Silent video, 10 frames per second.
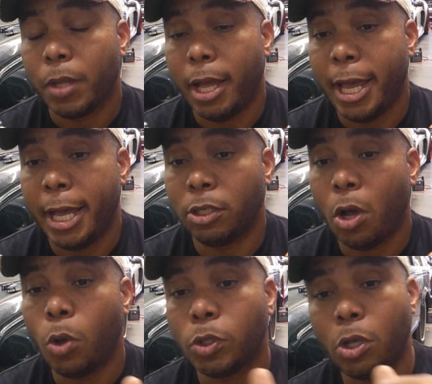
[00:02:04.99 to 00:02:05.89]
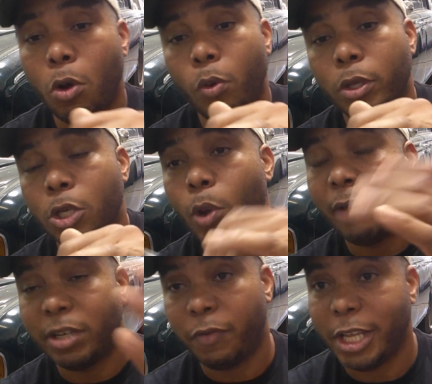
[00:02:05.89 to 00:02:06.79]
And also, you have
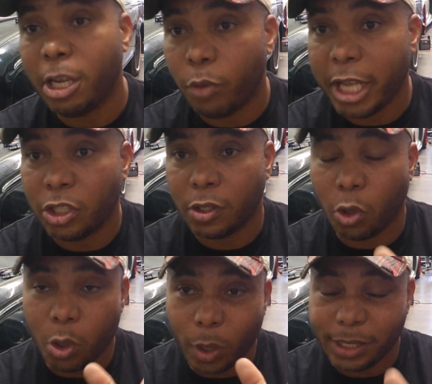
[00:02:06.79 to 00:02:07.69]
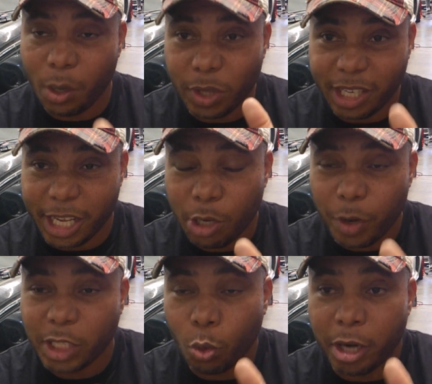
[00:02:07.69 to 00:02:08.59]
the different heat ranges, so you want to stay within the heat
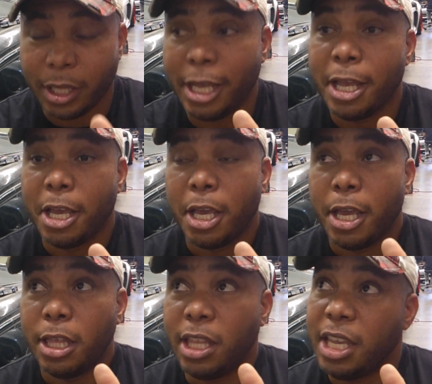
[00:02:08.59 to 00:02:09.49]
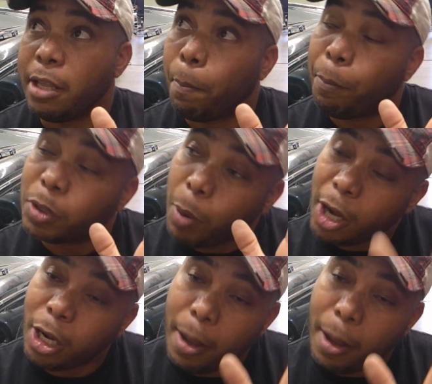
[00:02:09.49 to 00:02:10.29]
range where the spark